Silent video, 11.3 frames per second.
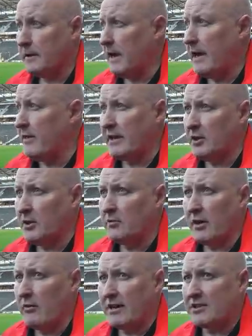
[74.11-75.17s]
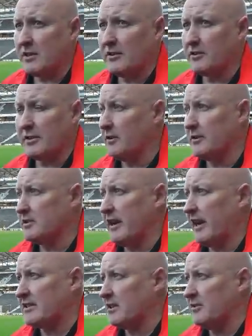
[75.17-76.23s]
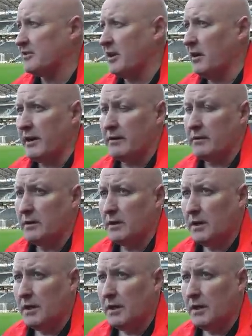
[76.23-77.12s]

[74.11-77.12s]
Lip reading: Yeah, they do. They're excellent, and it's an excellent side, and